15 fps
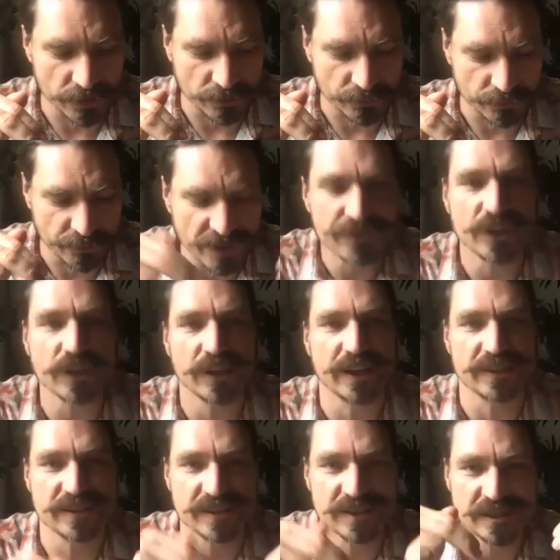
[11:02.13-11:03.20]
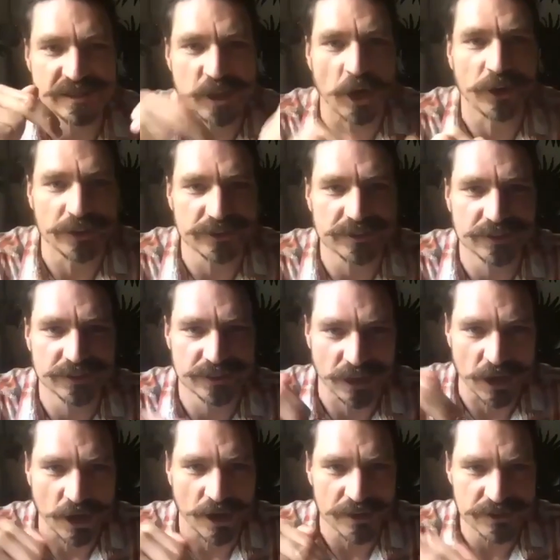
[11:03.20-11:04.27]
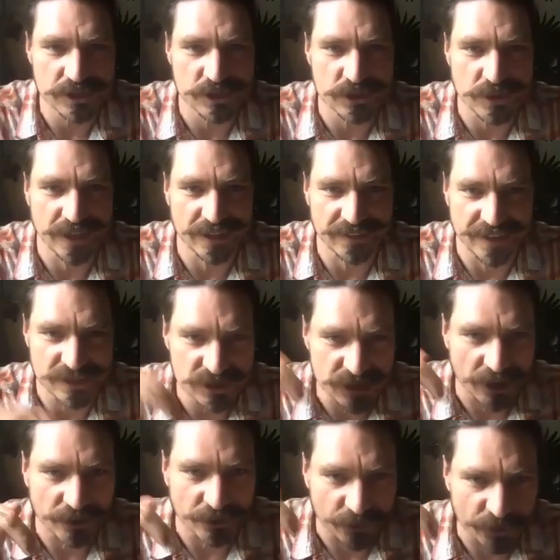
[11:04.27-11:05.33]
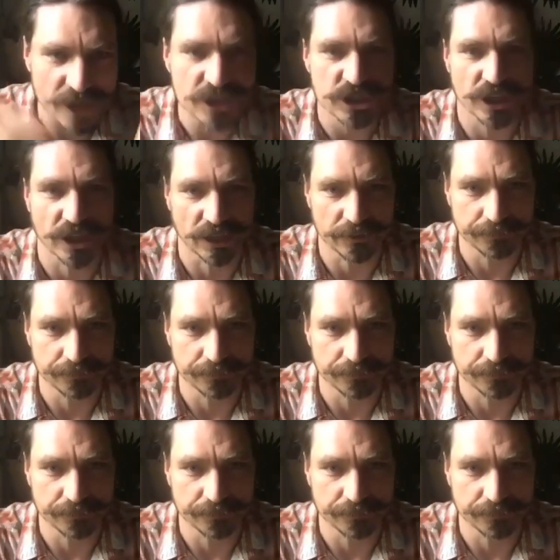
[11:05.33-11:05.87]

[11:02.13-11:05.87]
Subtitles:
rivulets start to concentrate and they start rushing.